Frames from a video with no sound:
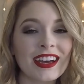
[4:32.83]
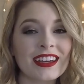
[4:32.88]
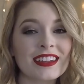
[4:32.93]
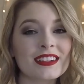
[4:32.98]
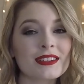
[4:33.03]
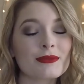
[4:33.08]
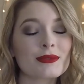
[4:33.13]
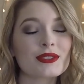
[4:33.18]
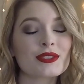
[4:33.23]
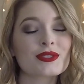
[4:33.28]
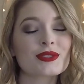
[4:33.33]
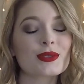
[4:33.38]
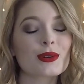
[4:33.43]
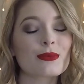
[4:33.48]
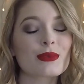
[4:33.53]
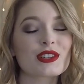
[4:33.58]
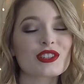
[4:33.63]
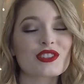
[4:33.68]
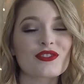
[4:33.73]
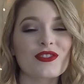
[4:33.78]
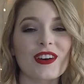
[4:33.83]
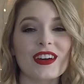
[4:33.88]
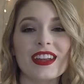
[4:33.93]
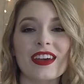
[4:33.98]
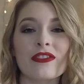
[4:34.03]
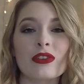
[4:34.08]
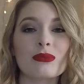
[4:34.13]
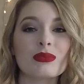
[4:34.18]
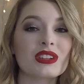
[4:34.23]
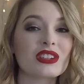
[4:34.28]
and it was so much fun.
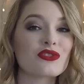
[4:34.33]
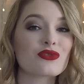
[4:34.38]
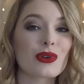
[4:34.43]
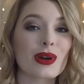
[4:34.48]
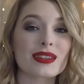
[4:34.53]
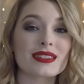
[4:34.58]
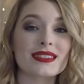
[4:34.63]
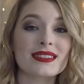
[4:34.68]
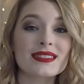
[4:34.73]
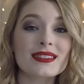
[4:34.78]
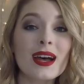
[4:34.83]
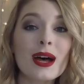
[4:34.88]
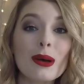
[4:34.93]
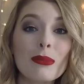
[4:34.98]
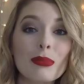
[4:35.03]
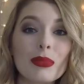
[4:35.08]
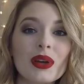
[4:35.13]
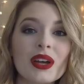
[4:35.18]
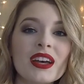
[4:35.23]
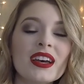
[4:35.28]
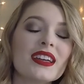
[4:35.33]
Everybody dresses up.